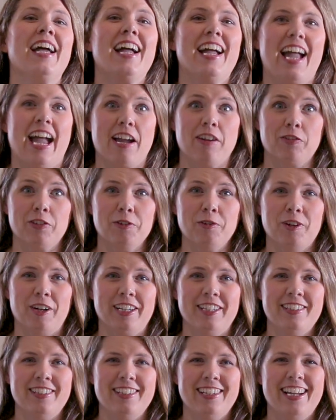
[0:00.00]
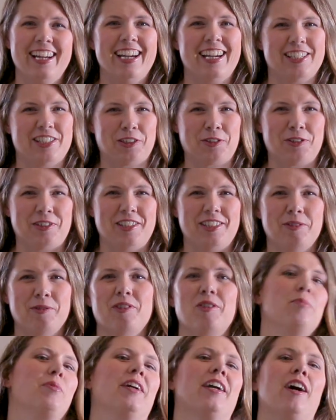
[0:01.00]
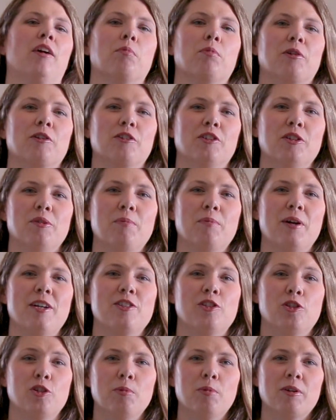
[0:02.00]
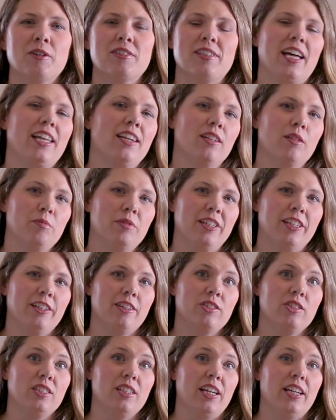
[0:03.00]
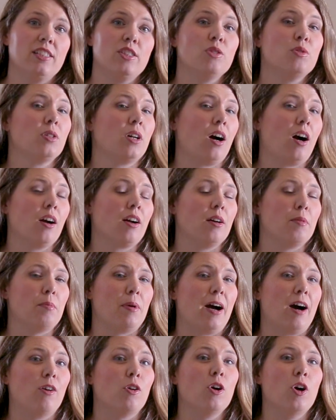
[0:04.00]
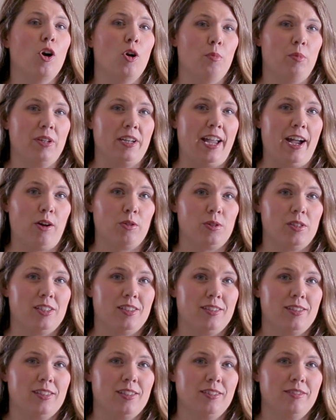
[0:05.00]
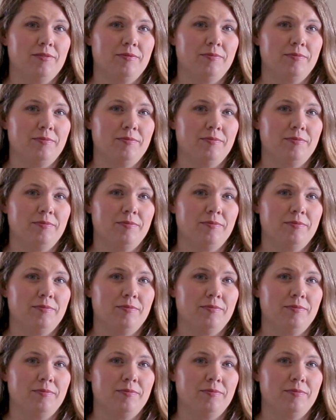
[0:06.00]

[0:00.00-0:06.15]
Hey everyone, it's Christy with the Big Helper Group. Super excited to be here today to talk about open houses.